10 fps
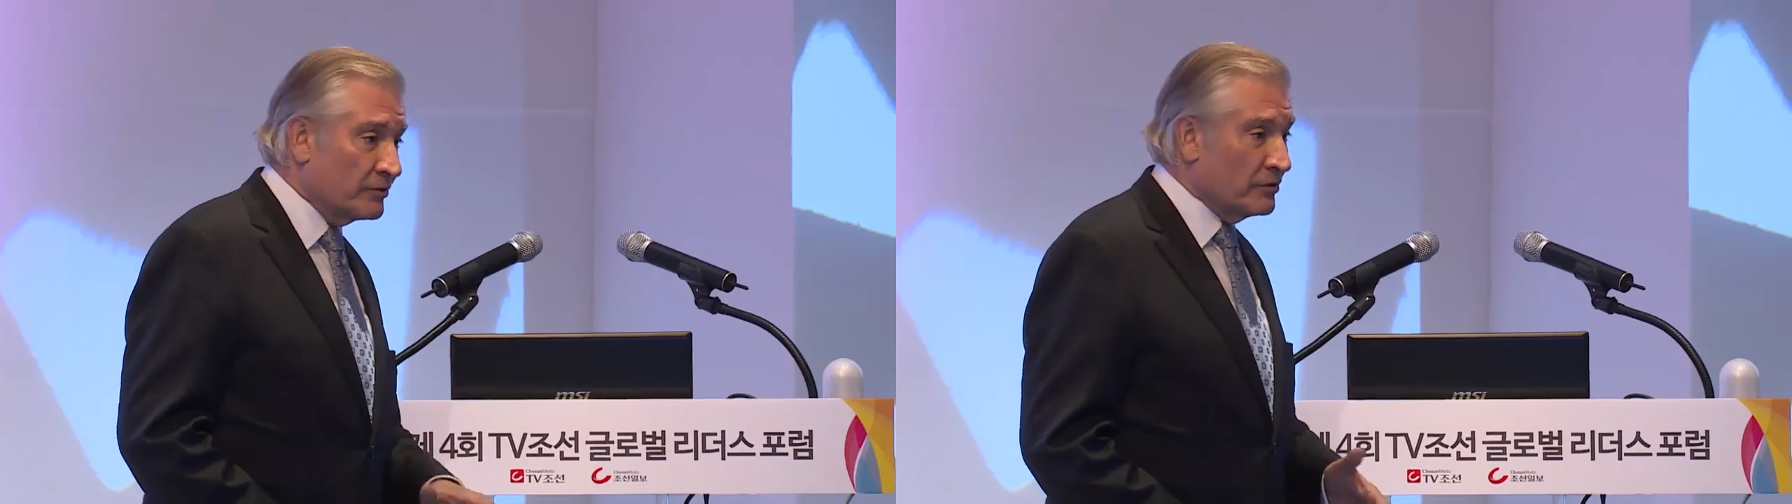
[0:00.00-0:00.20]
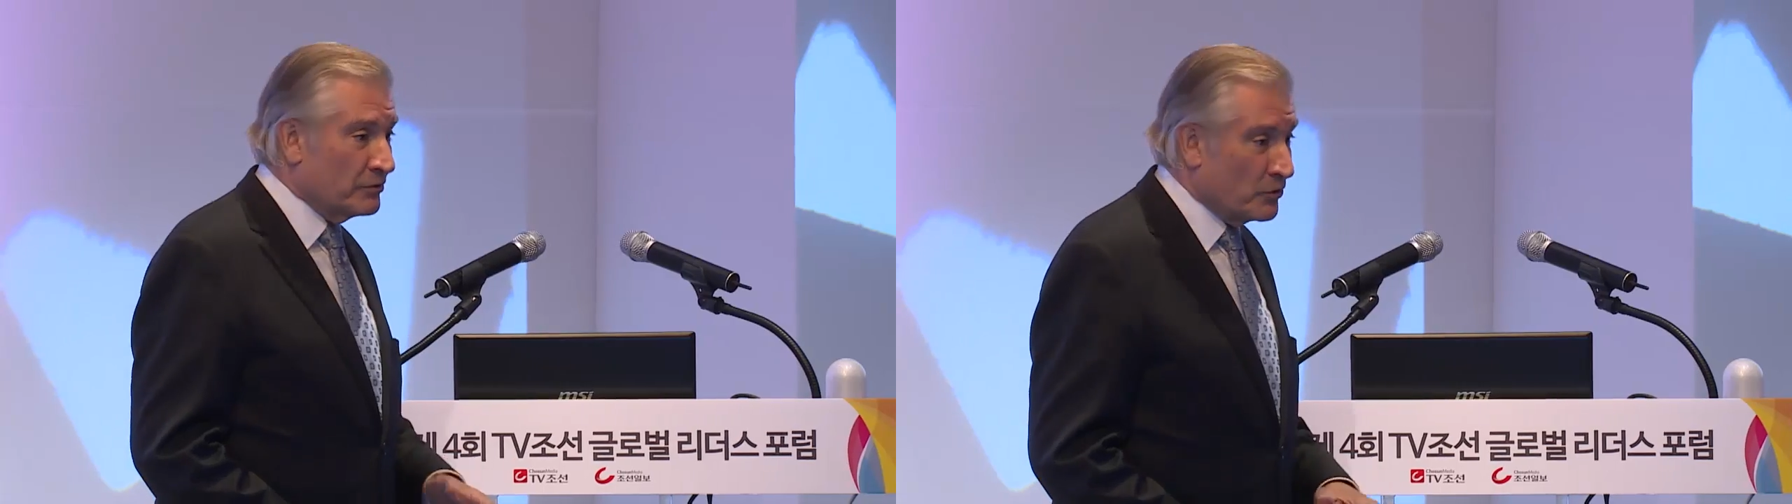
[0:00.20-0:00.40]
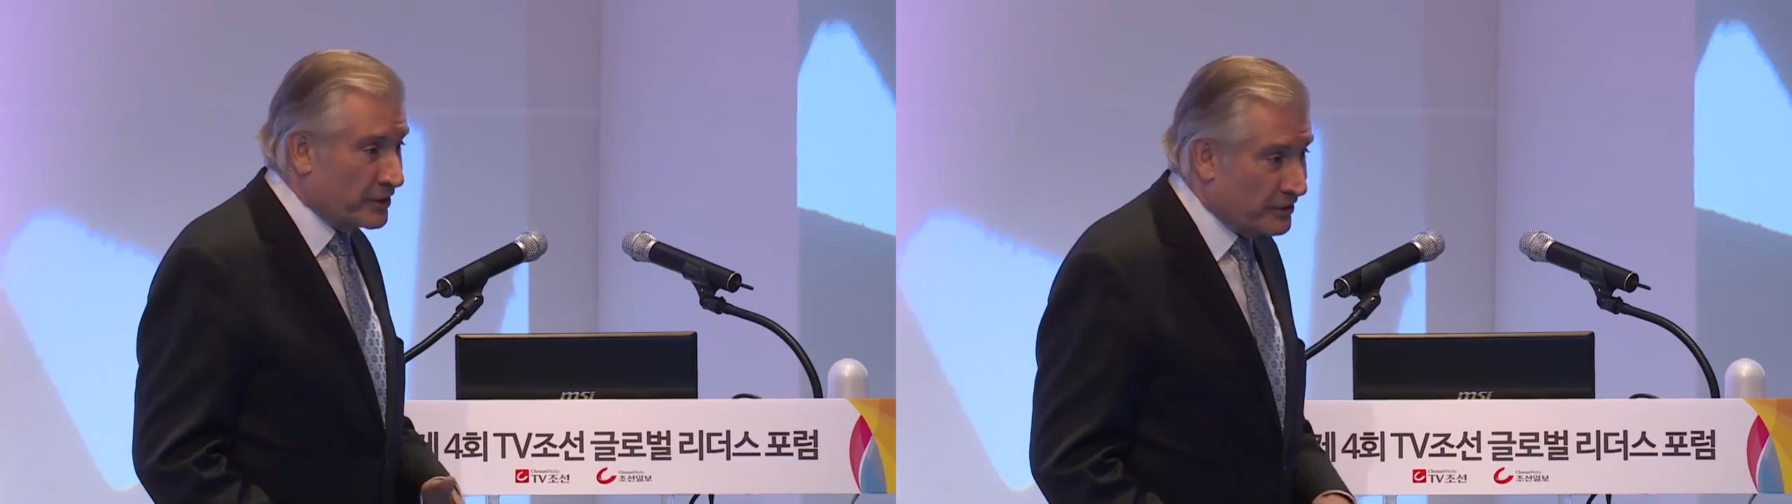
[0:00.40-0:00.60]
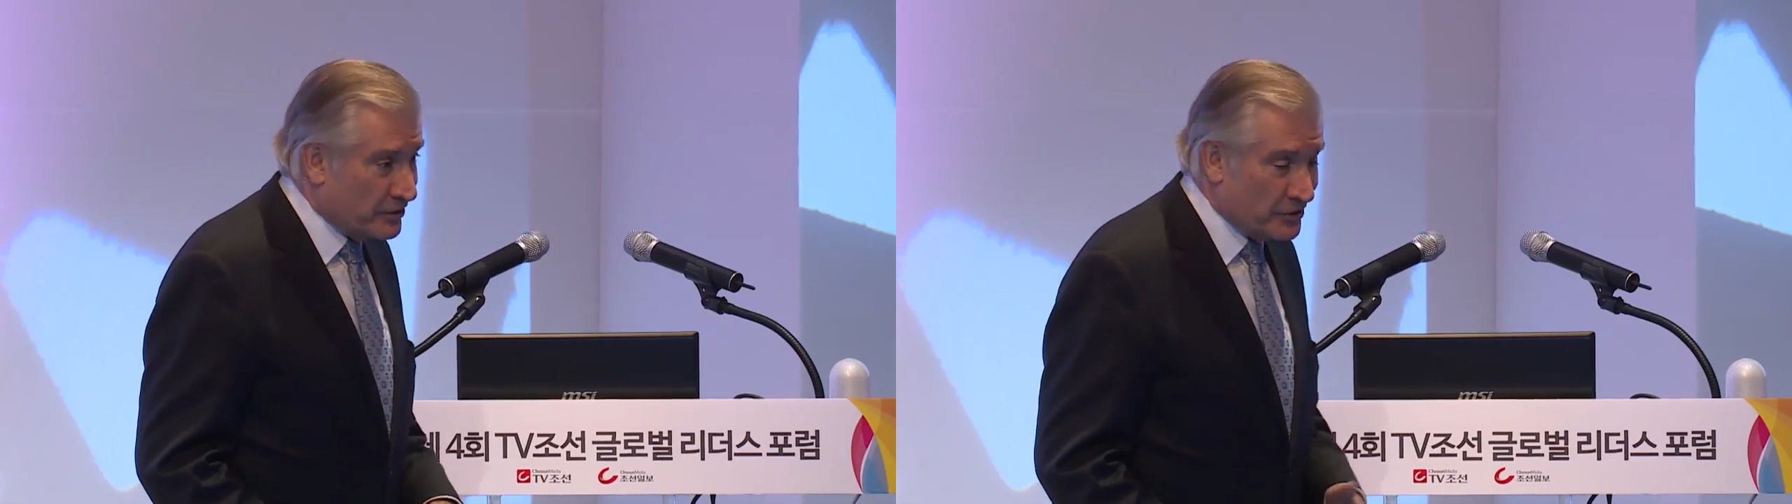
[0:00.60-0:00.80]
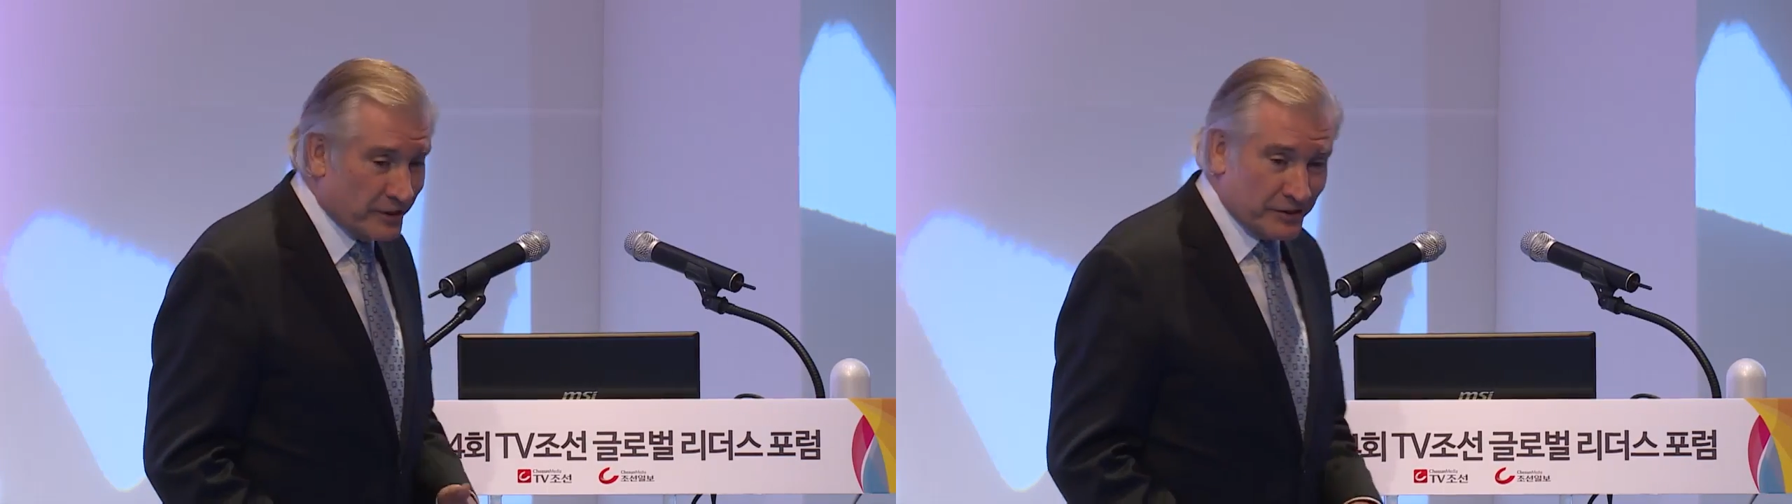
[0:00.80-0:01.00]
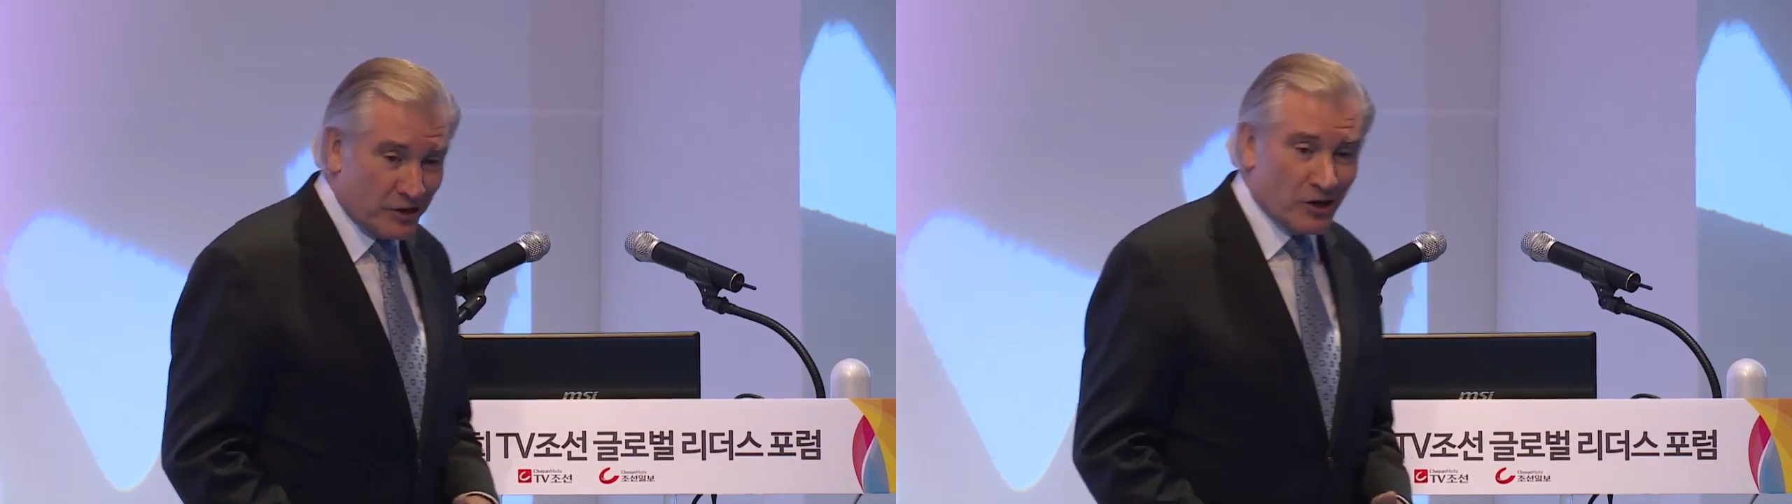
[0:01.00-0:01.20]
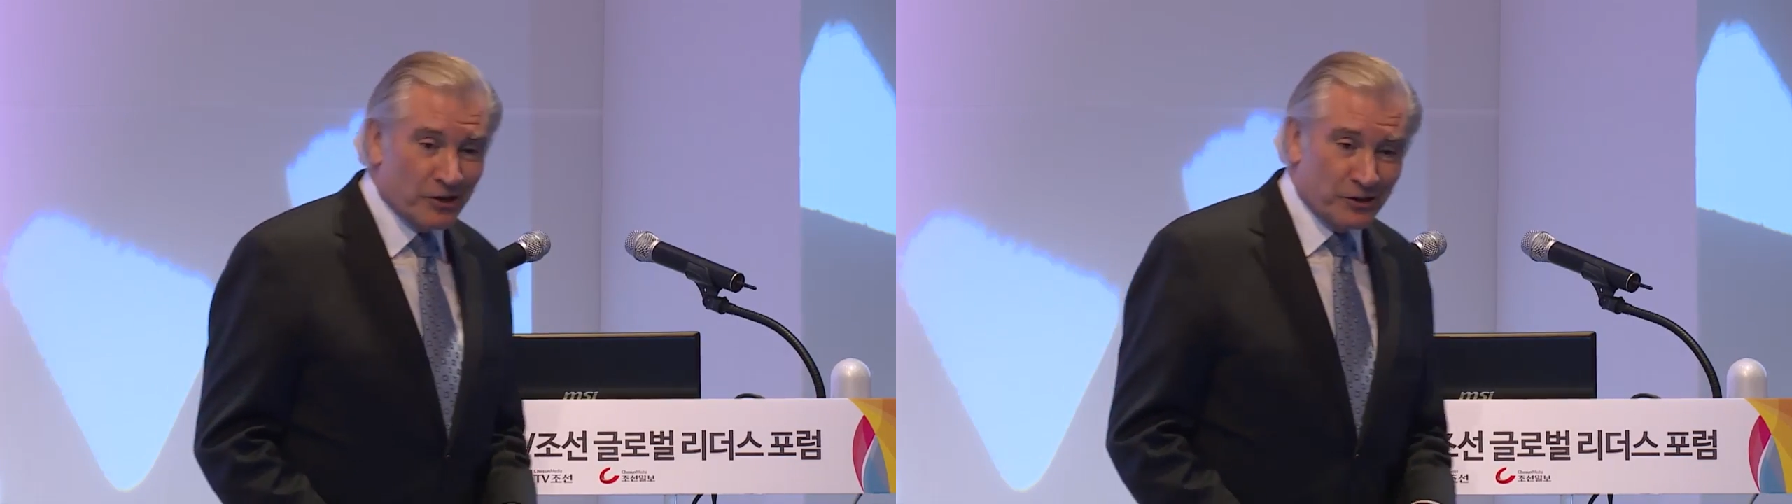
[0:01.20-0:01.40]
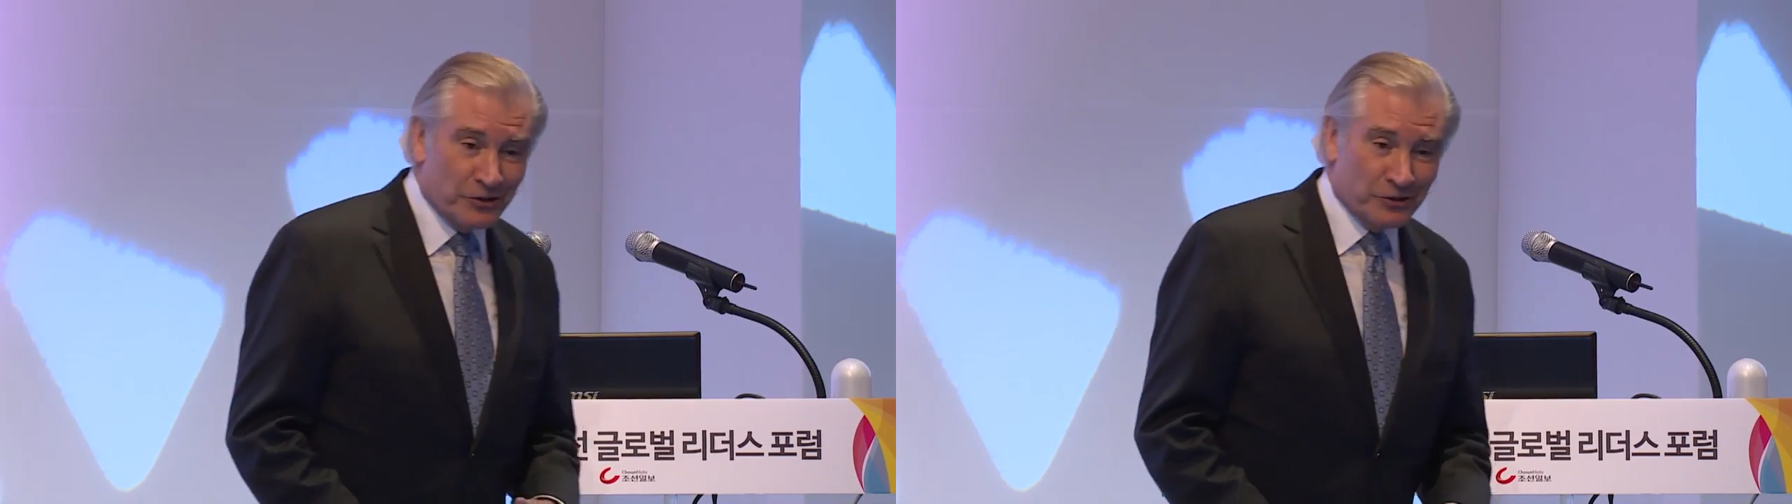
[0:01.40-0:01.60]
for 40 years, and that's hard
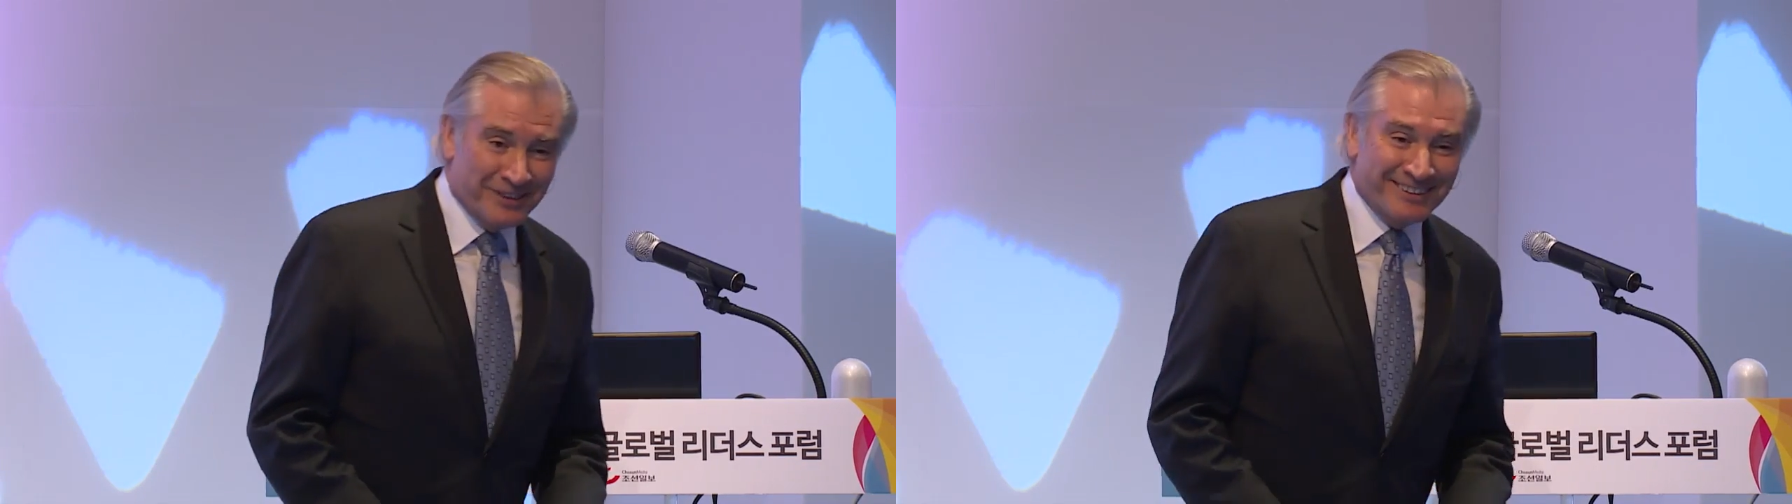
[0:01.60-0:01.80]
to do.